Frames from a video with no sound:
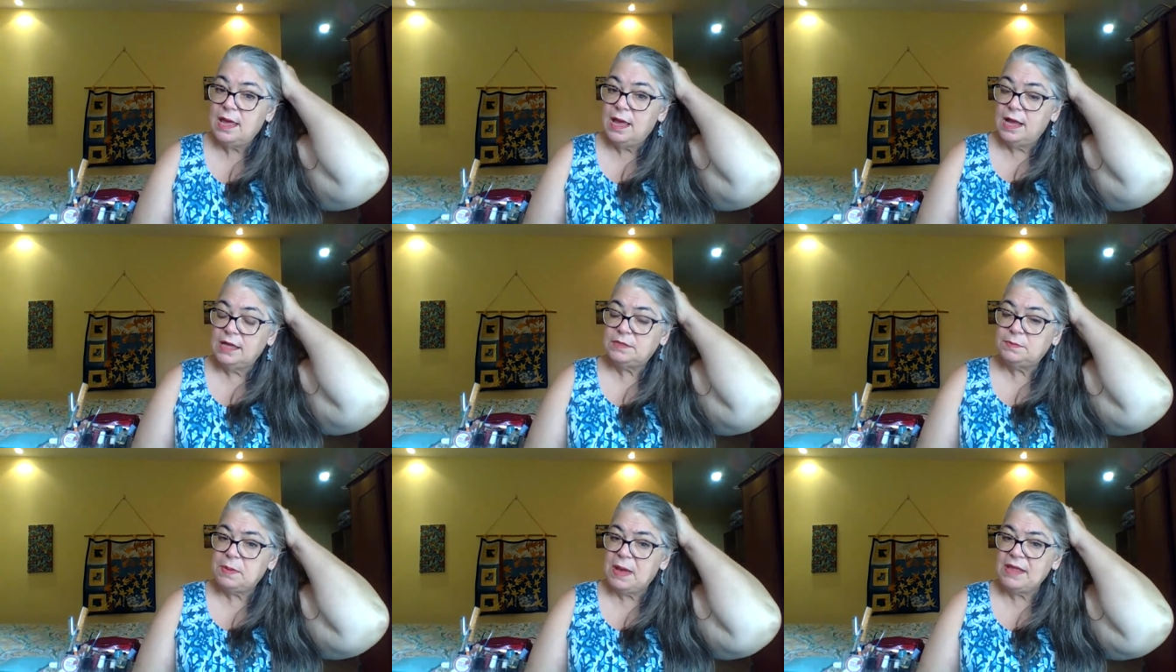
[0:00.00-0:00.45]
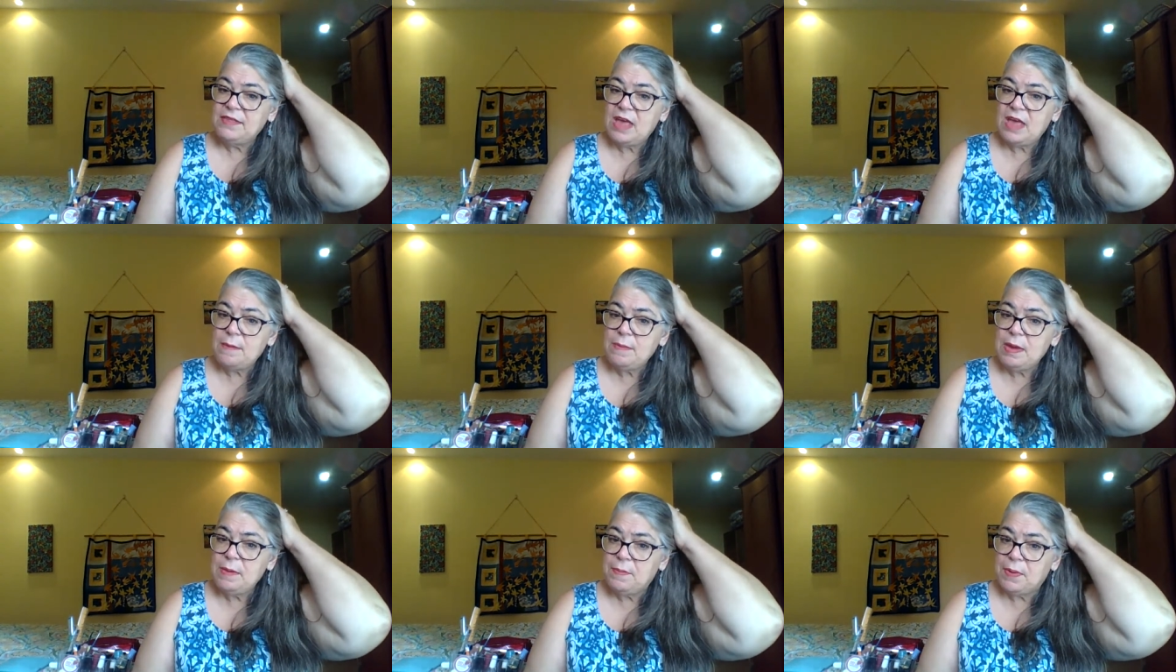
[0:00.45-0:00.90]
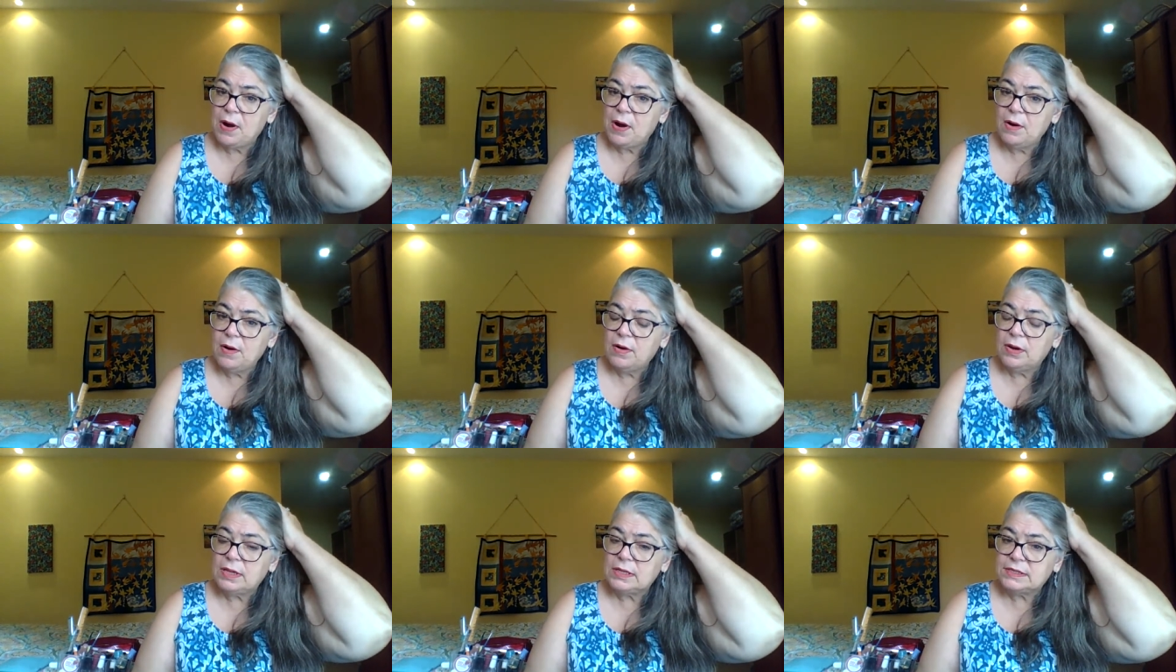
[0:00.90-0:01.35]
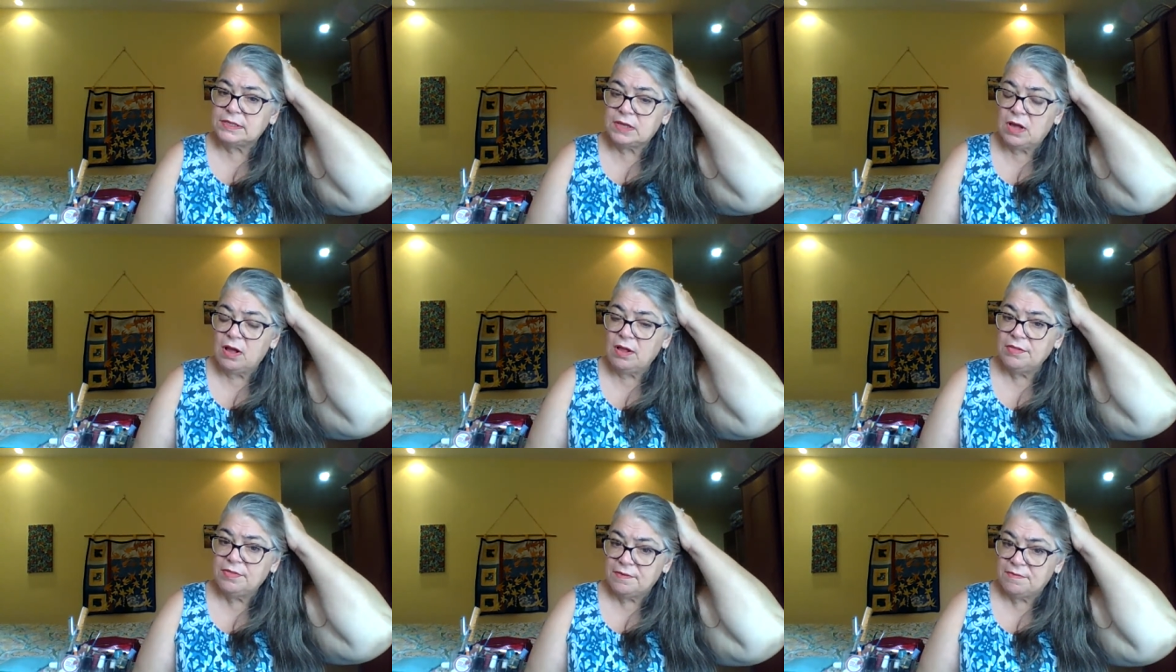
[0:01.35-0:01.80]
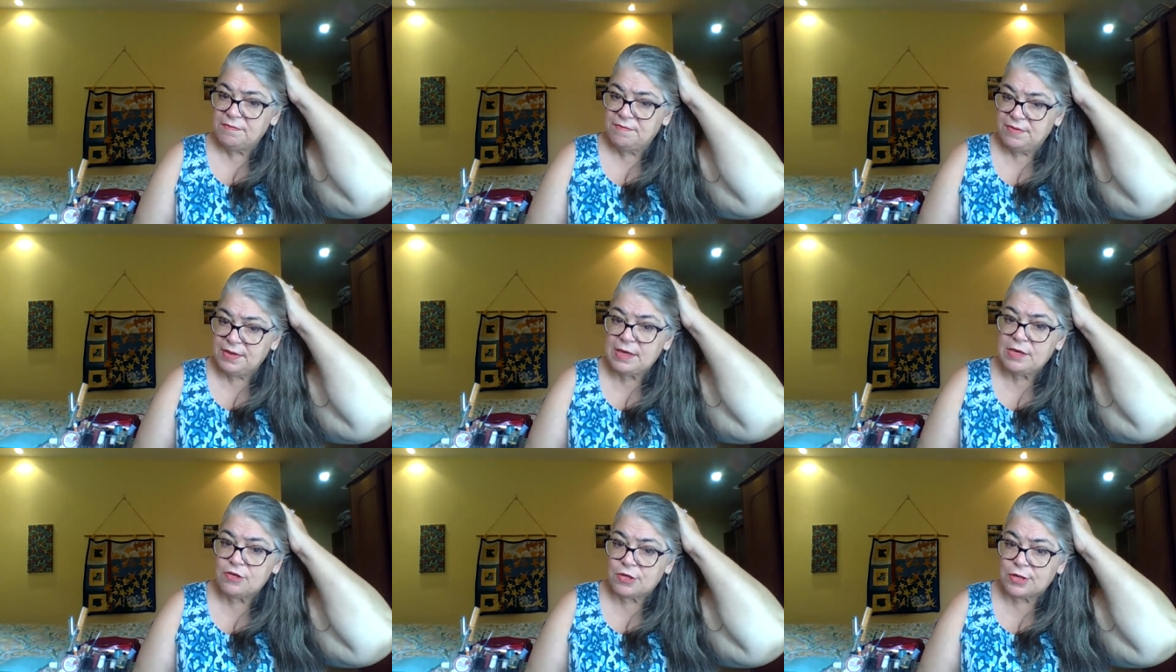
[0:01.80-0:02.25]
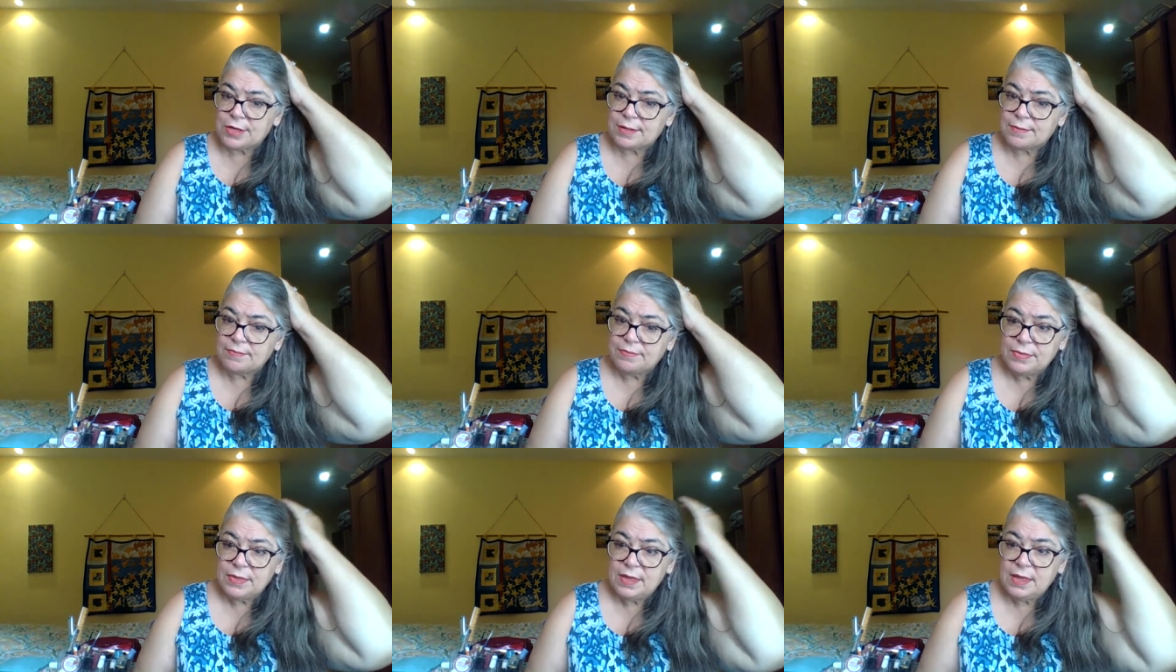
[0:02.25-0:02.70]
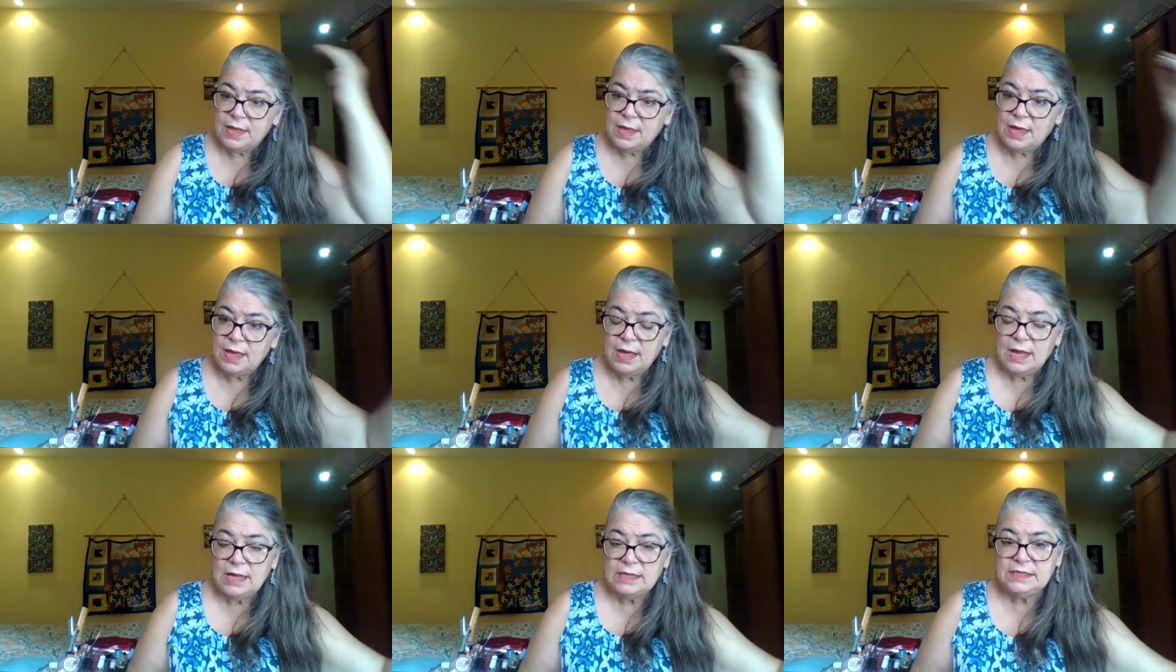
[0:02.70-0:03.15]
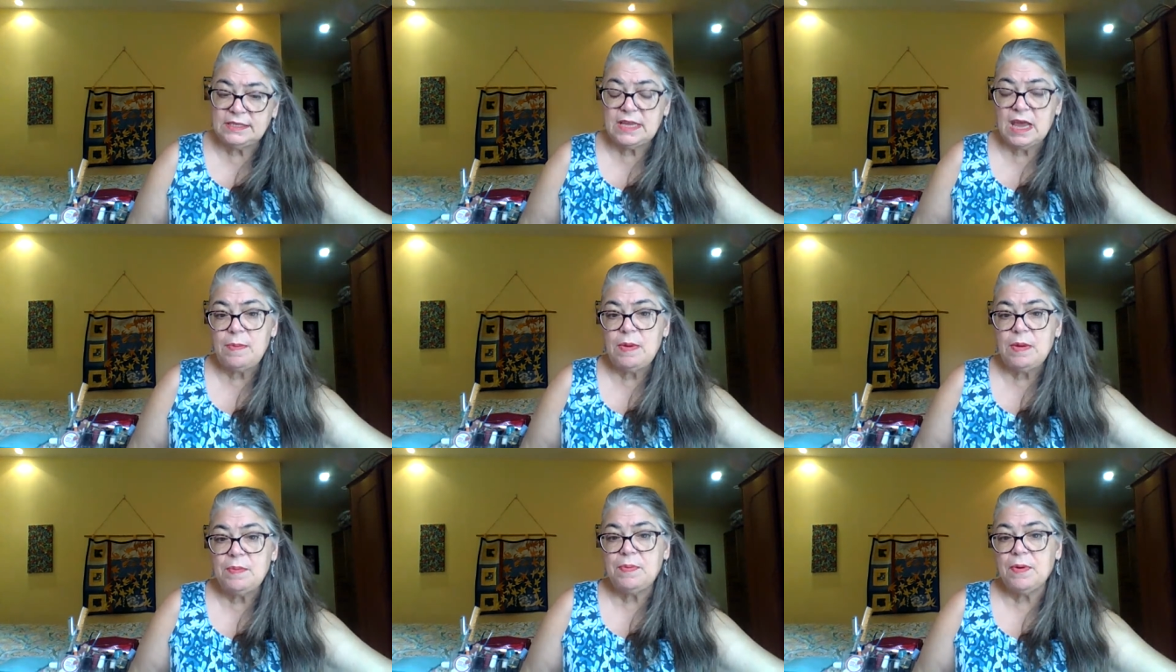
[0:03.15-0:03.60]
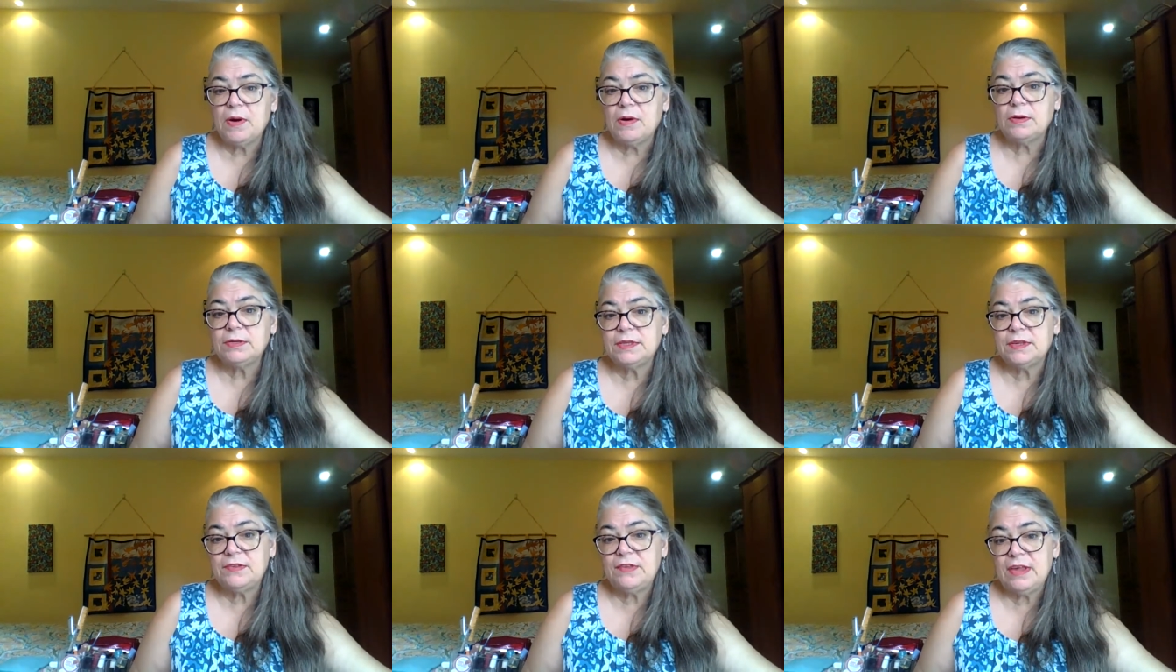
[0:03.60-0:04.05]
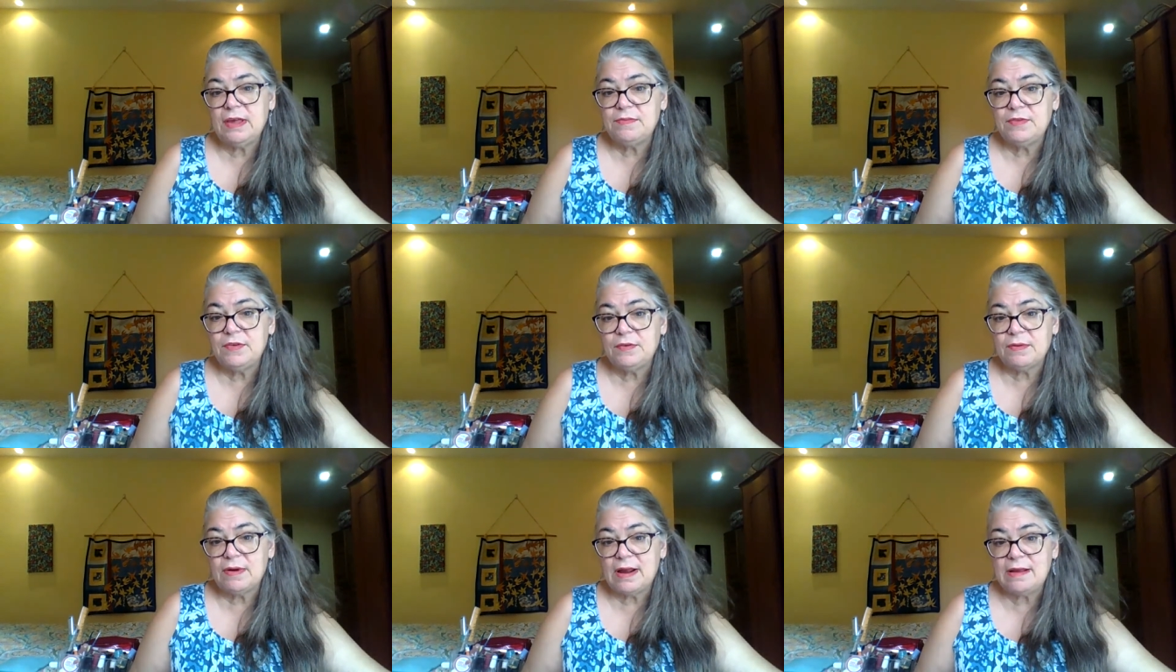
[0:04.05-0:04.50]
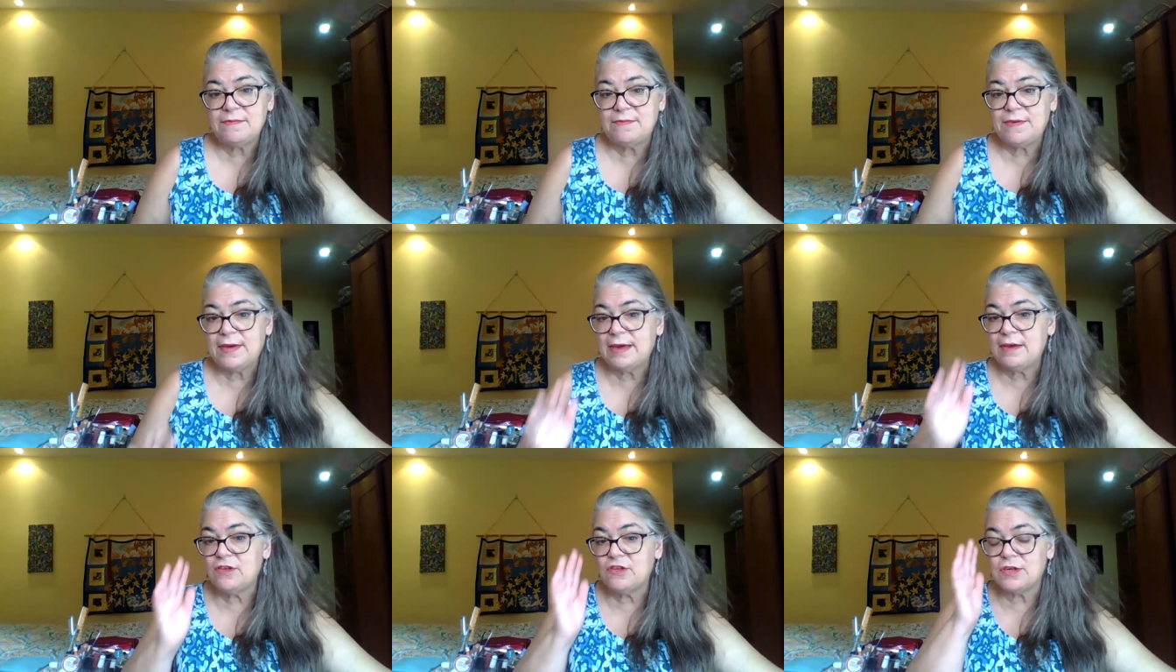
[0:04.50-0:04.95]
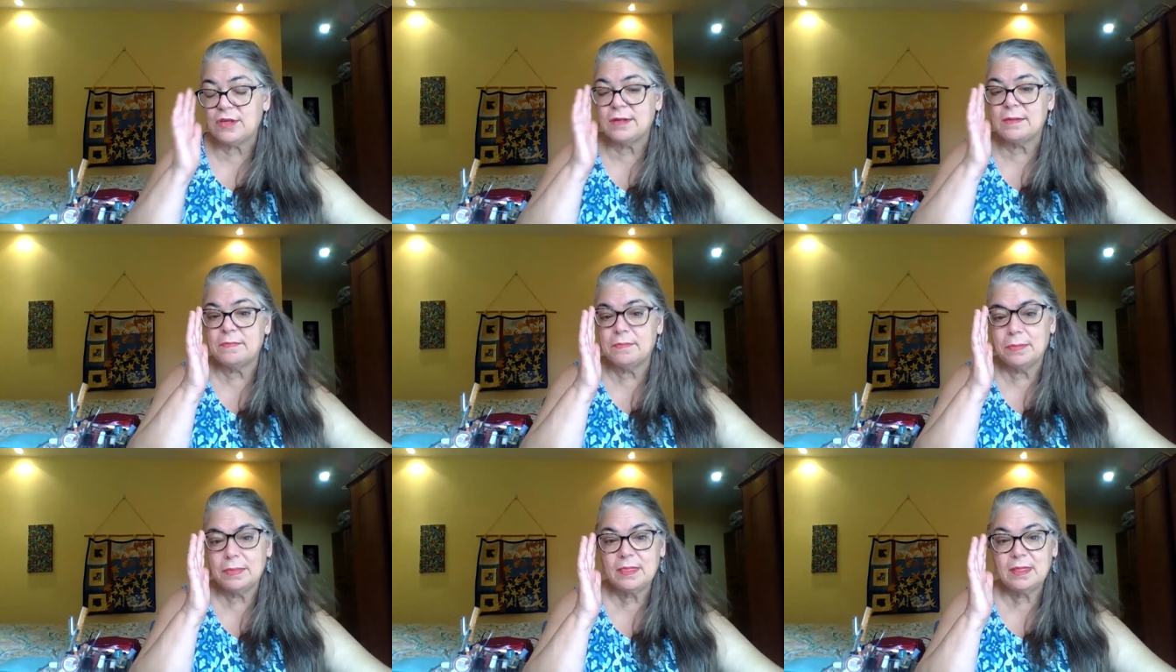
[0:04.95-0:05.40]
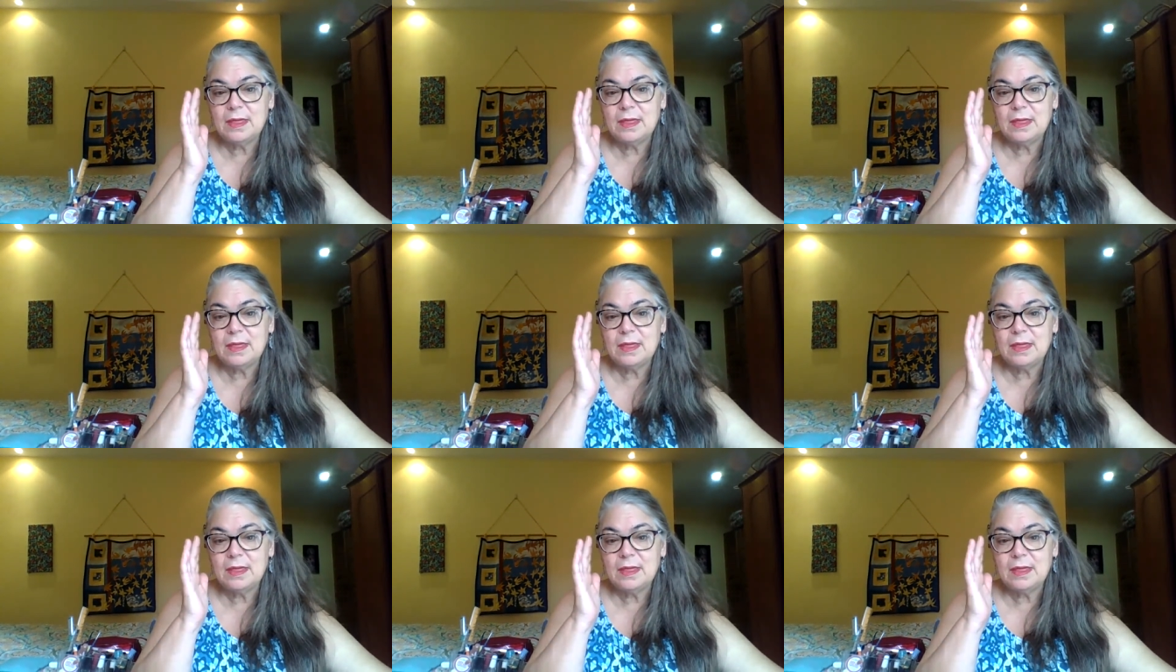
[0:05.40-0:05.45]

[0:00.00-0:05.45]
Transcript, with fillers: It's by Debi Pearl. It's called The Vision. It's Debi Pearl's attempt to write fiction.